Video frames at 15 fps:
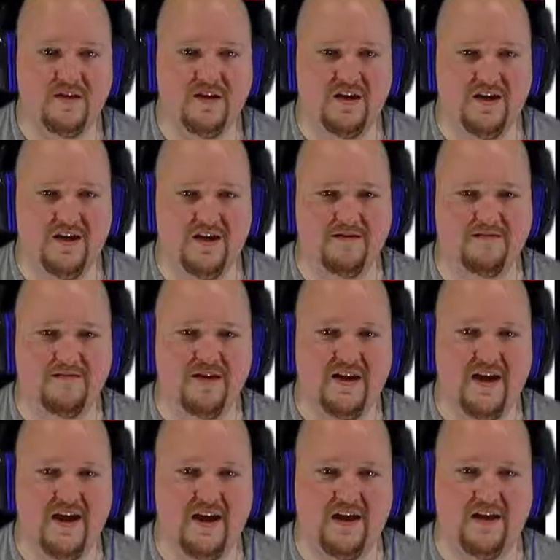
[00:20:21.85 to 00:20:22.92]
Um,
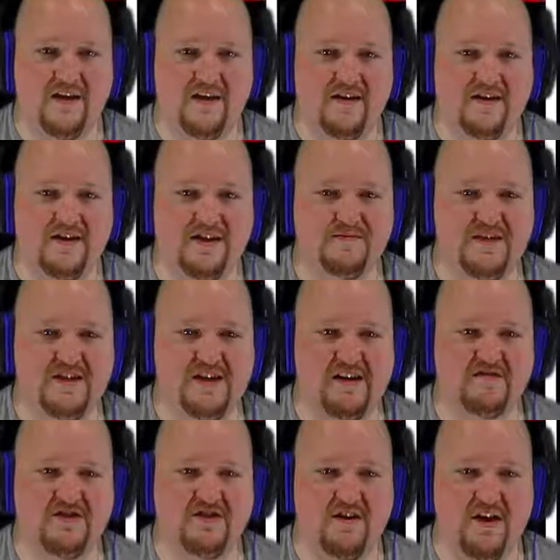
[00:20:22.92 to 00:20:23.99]
hey, this may
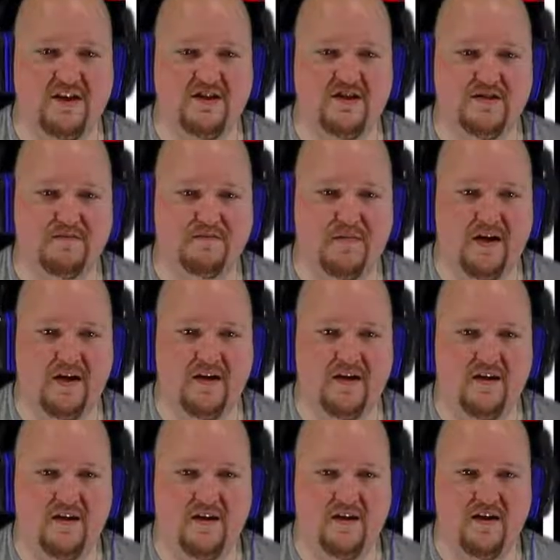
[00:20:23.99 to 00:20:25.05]
sound strange, but
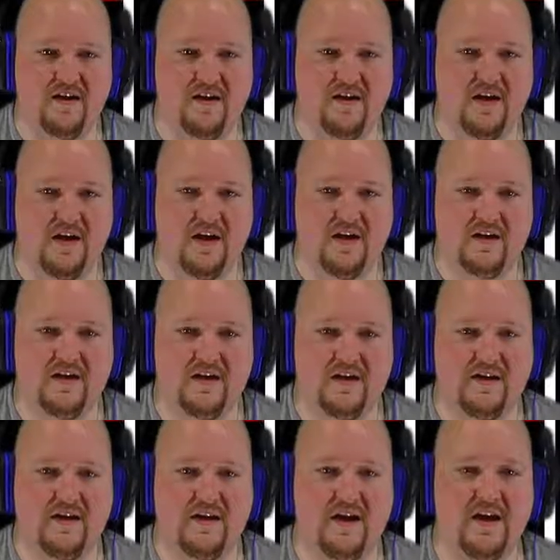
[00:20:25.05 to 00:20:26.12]

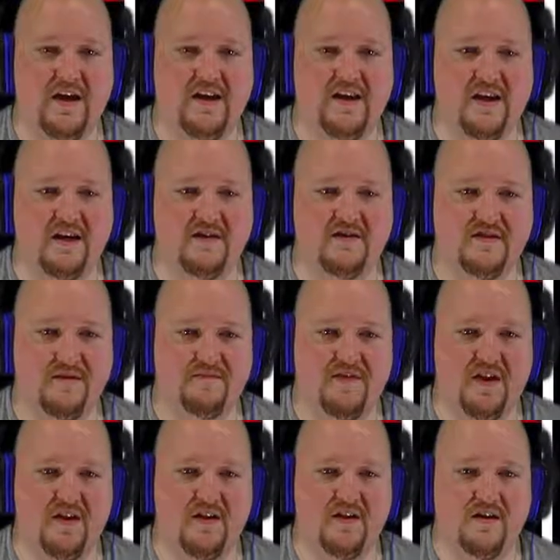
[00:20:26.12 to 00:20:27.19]
can I tell you
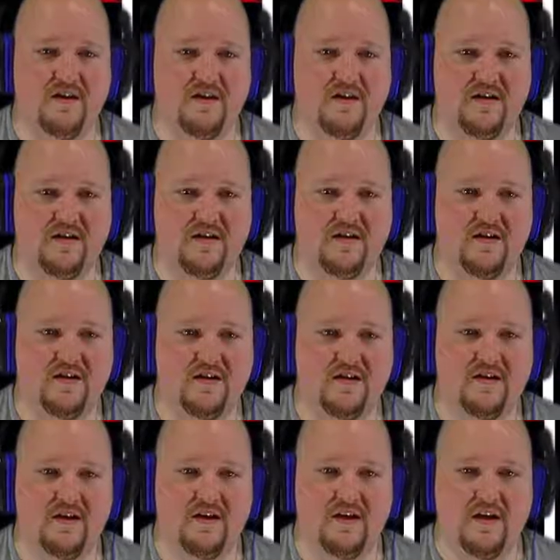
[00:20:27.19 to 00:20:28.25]
something?
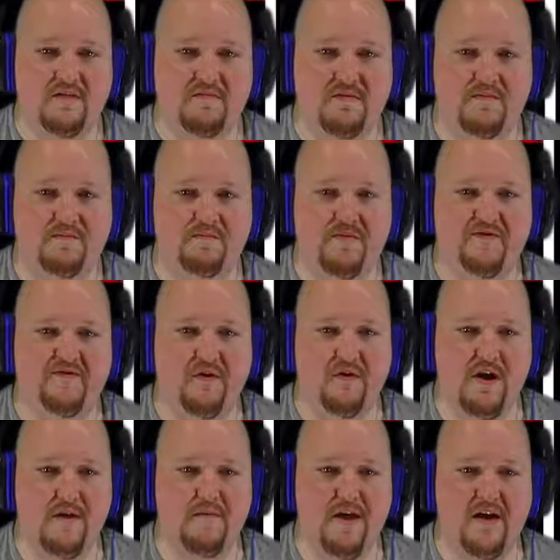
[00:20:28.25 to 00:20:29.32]
B before
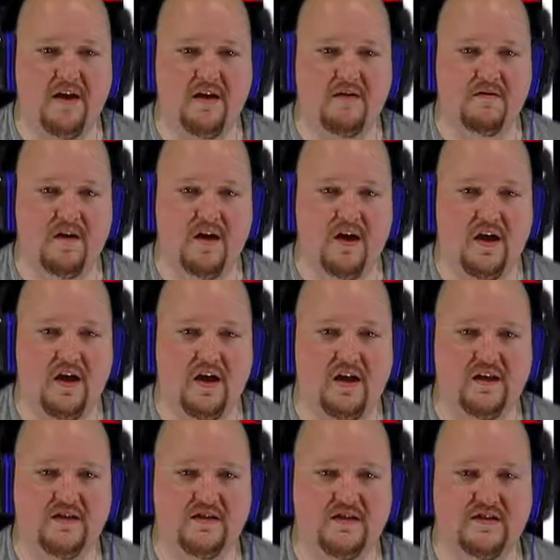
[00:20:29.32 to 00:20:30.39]
I met you, I
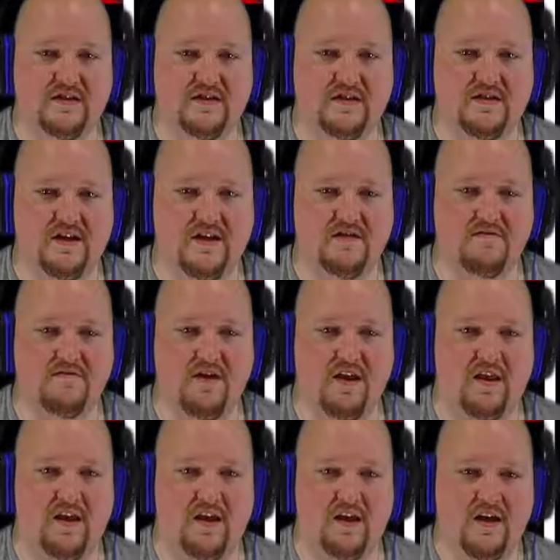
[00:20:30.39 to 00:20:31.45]
didn't
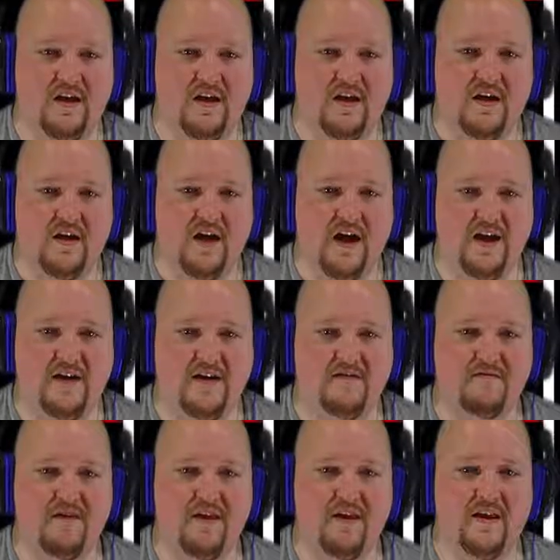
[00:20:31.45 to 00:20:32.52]
really, I didn't
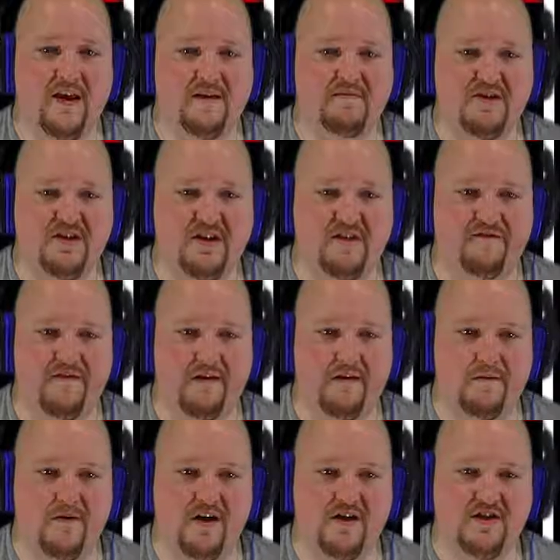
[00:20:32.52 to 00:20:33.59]
really like myself very
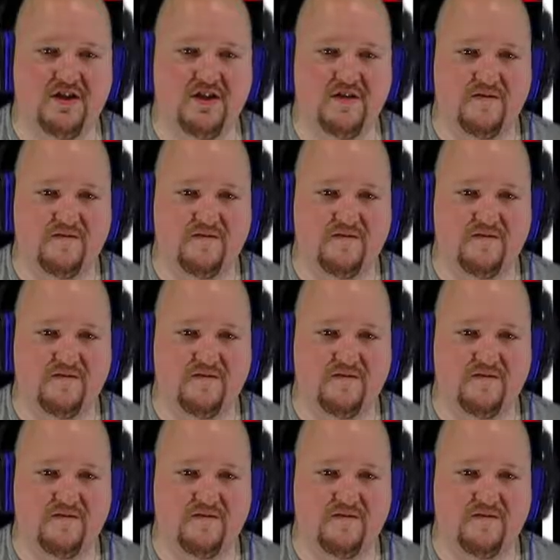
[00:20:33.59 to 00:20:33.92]
much.